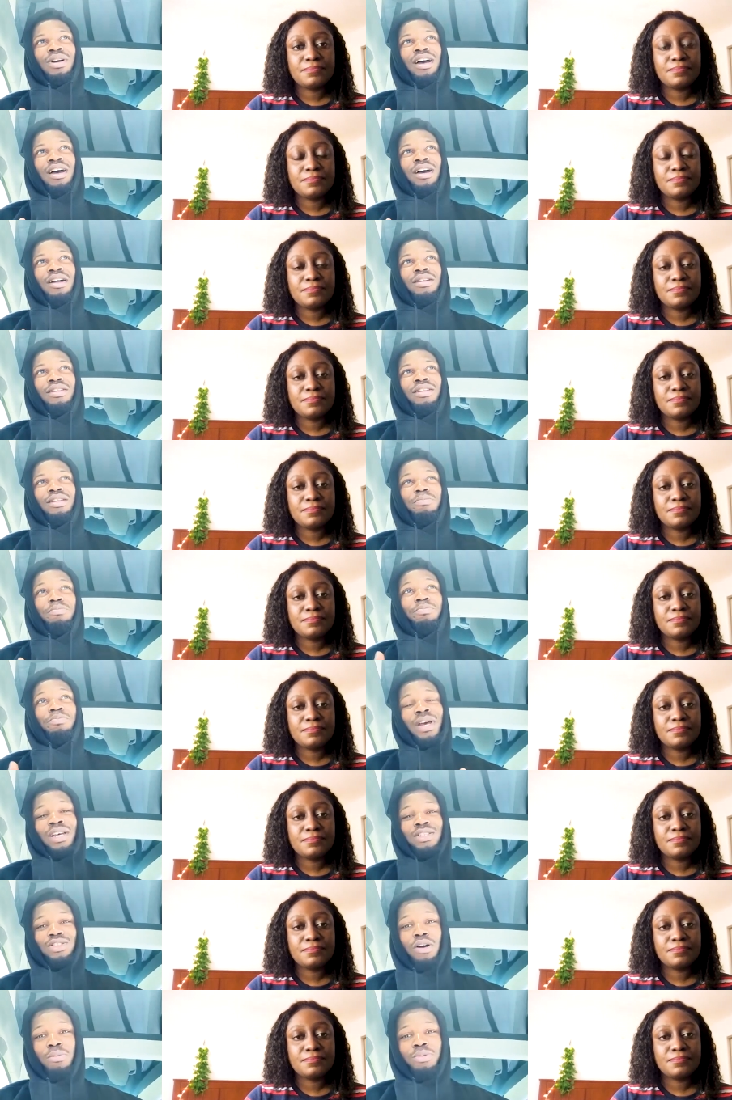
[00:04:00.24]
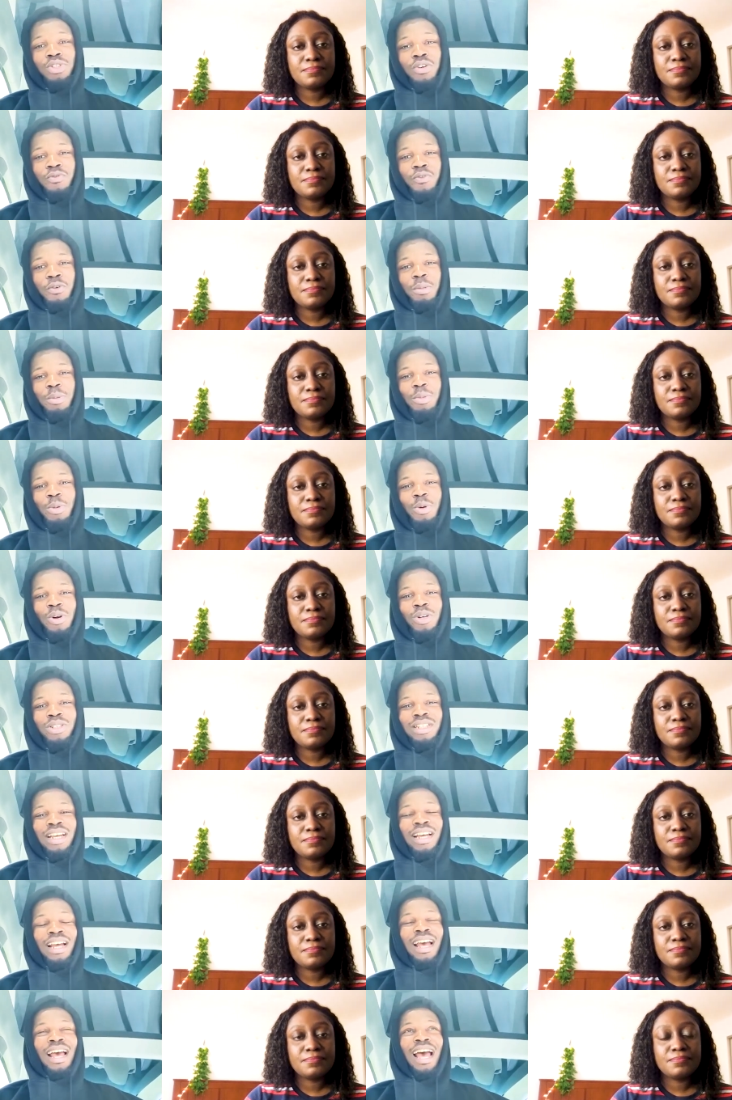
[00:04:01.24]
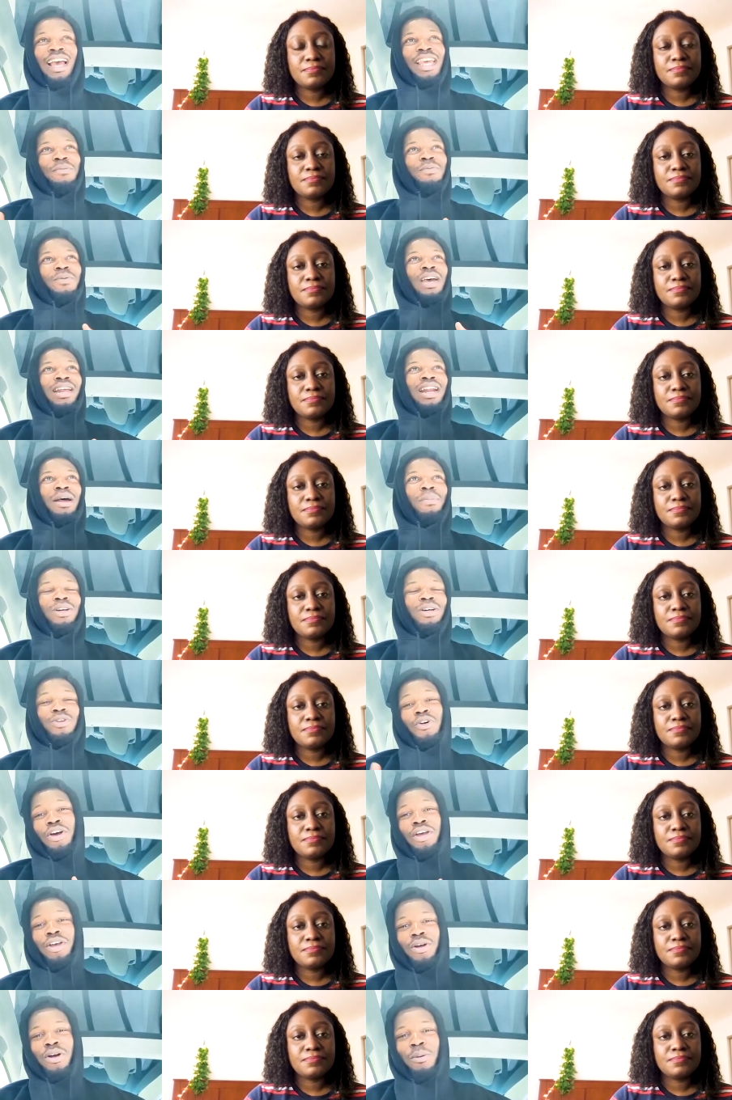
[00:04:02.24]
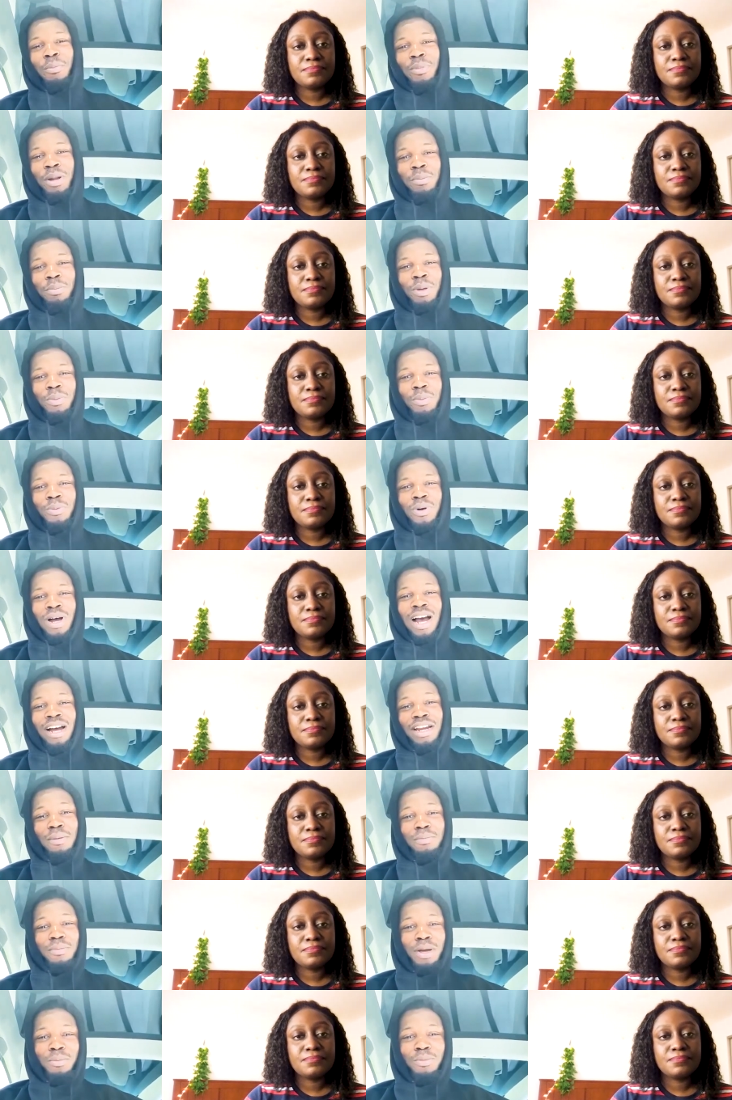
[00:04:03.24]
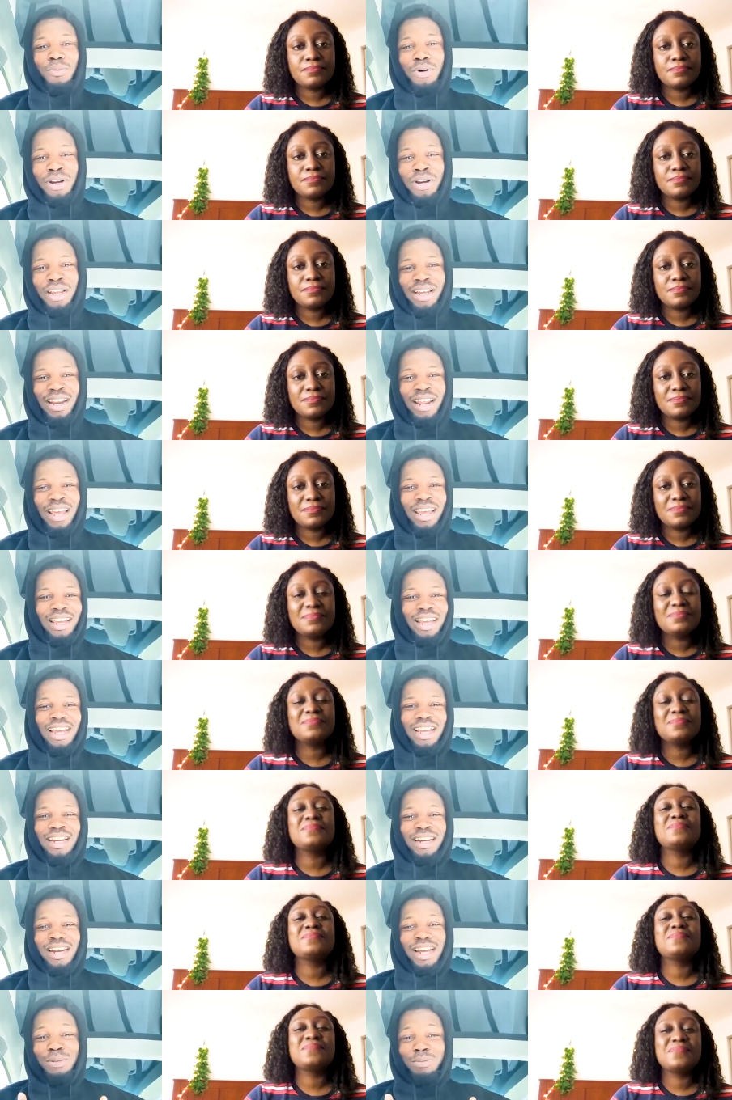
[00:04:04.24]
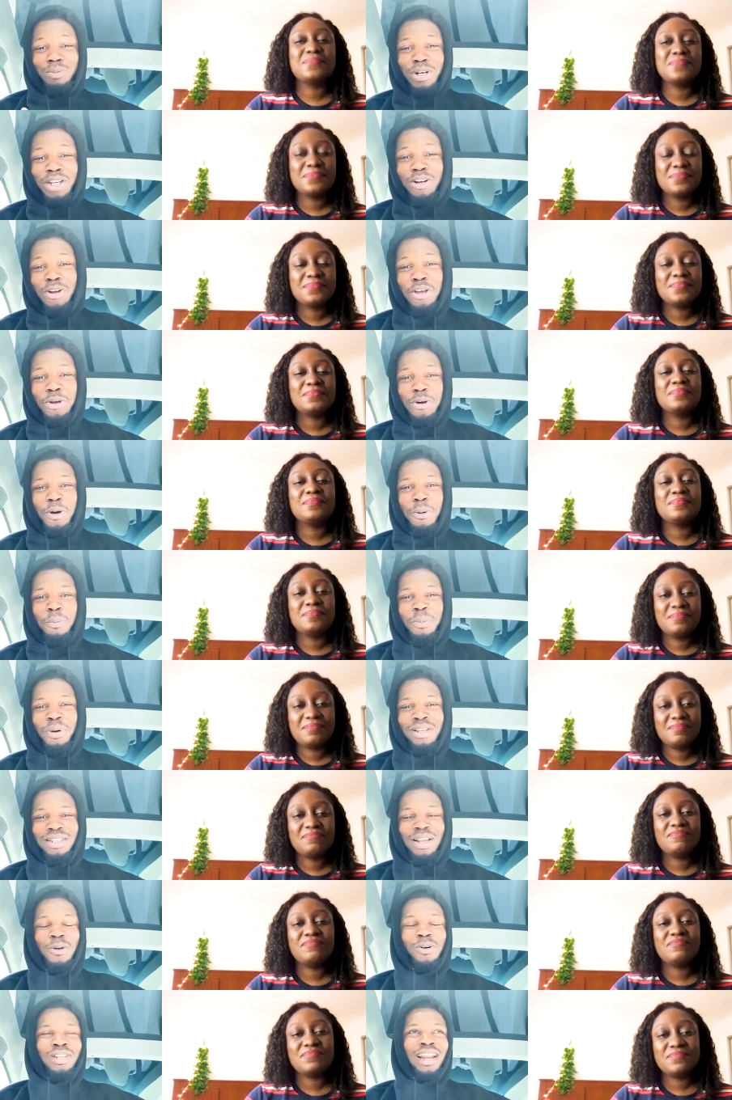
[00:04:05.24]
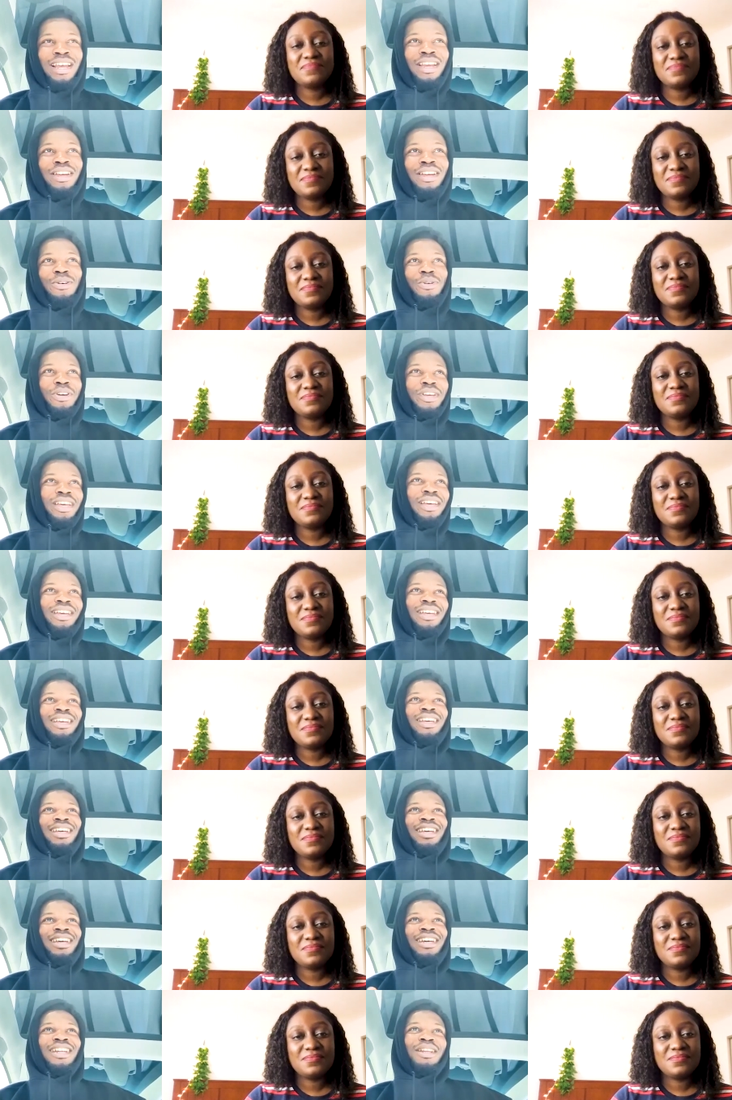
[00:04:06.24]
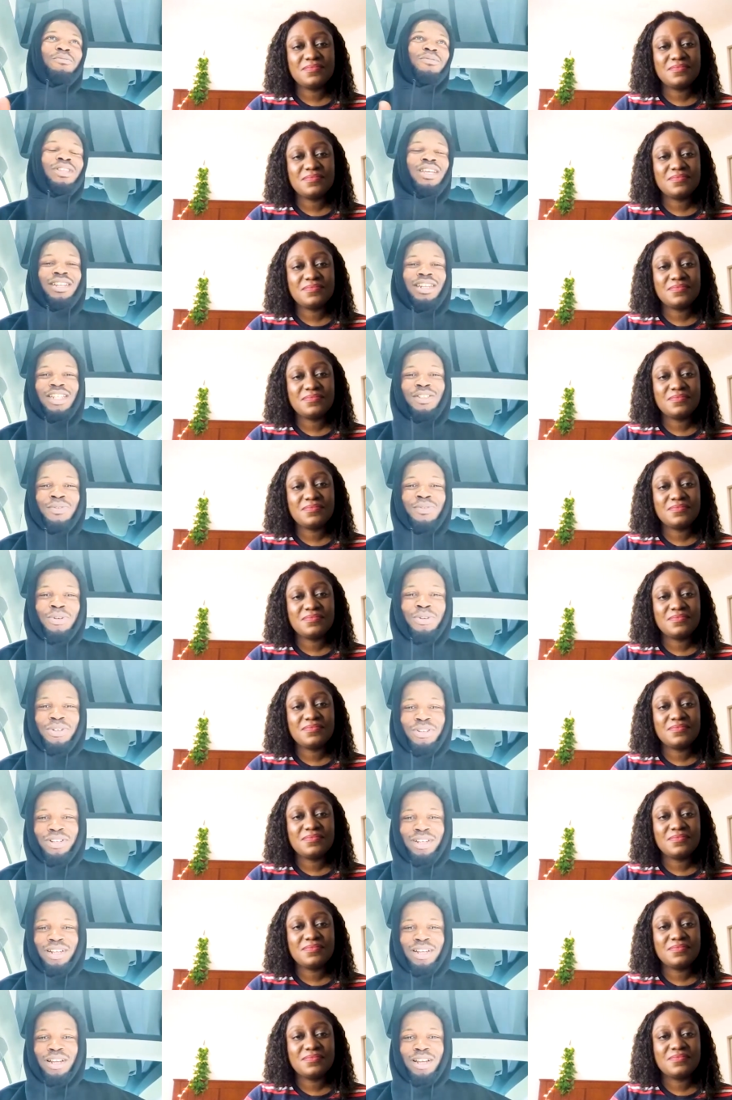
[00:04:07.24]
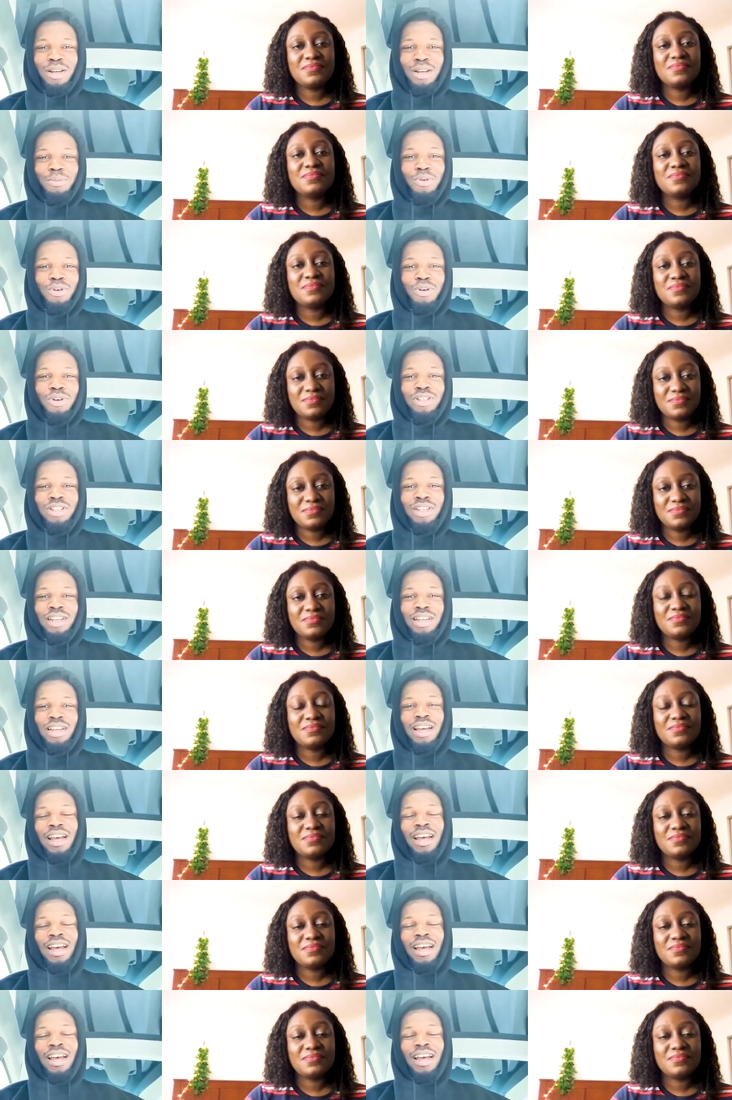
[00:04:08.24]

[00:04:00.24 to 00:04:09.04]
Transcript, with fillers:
Speaker 1: uh, the best option for me because I keep hearing about oil company people, how they make money, like there's money in oil companies. I was like, okay, let me take this field but